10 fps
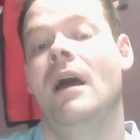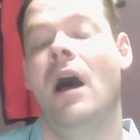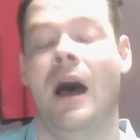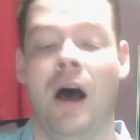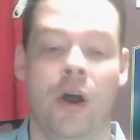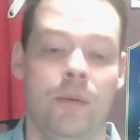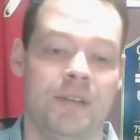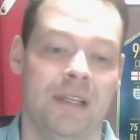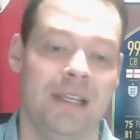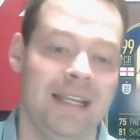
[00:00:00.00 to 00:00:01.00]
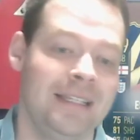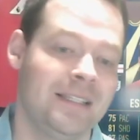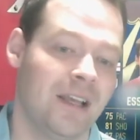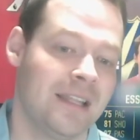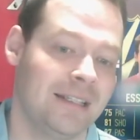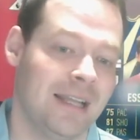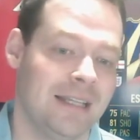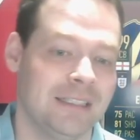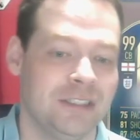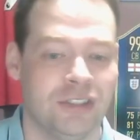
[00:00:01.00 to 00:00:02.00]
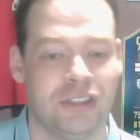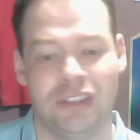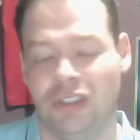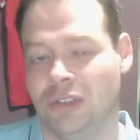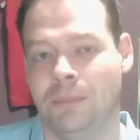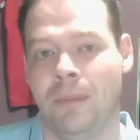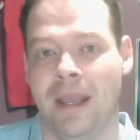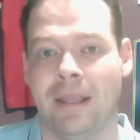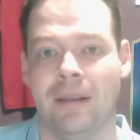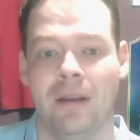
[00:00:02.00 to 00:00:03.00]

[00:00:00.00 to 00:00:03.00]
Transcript: At home to Leeds, I think that is just a good pick.